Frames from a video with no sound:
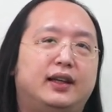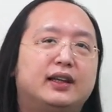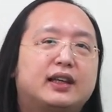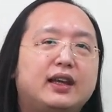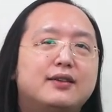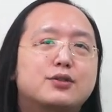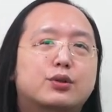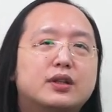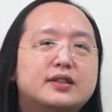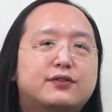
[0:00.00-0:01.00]
It can
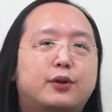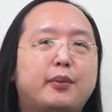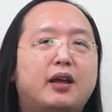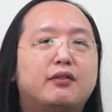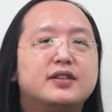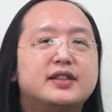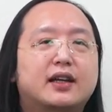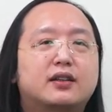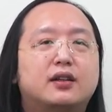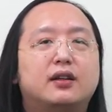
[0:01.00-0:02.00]
transform every
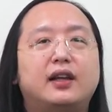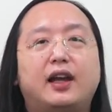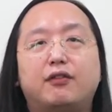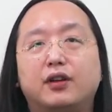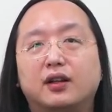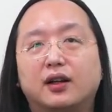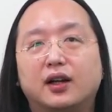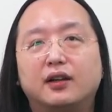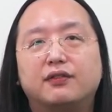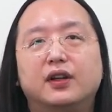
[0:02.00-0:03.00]
sector, every
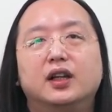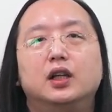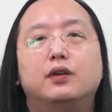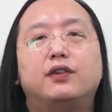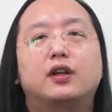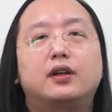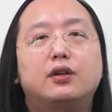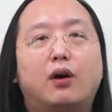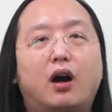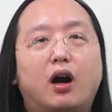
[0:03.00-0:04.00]
life. If we learn
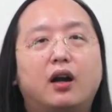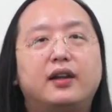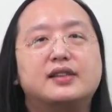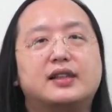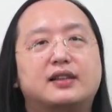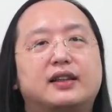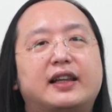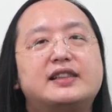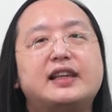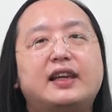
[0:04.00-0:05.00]
to harness it,
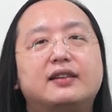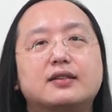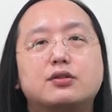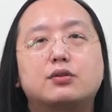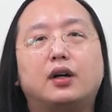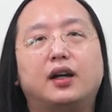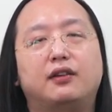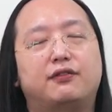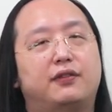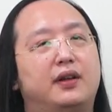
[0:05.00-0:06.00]
let's end the
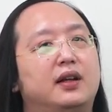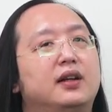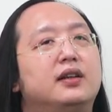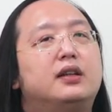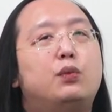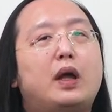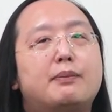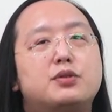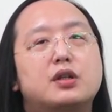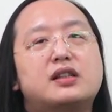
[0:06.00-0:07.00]
strife. The
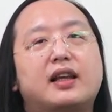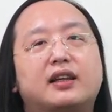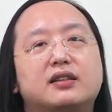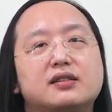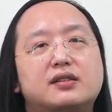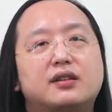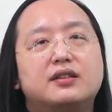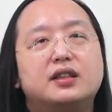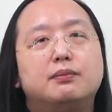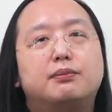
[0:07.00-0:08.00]
web, just like Sir
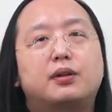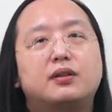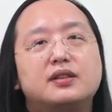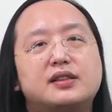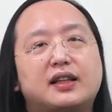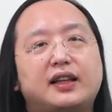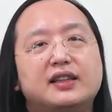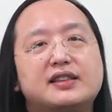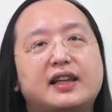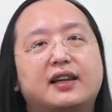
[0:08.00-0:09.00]
Tim Berners-Lee
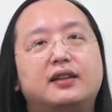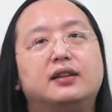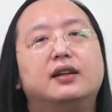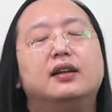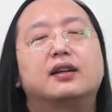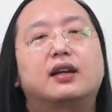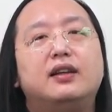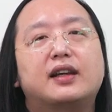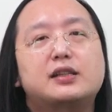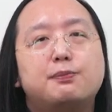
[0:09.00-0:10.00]
said,
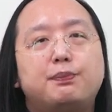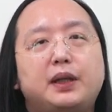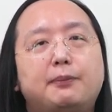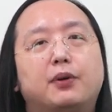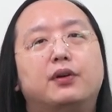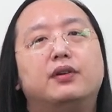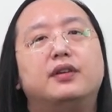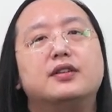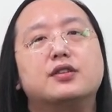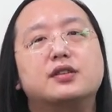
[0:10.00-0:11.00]
connects people,
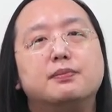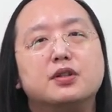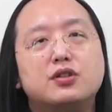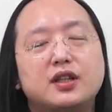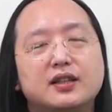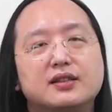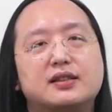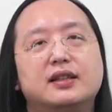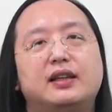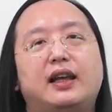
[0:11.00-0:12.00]
not just
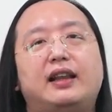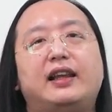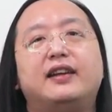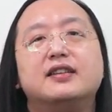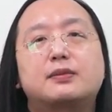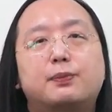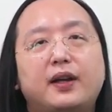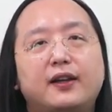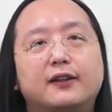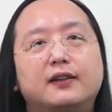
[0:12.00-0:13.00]
machines, and let it
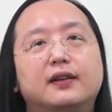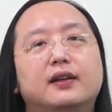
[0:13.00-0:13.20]
spread.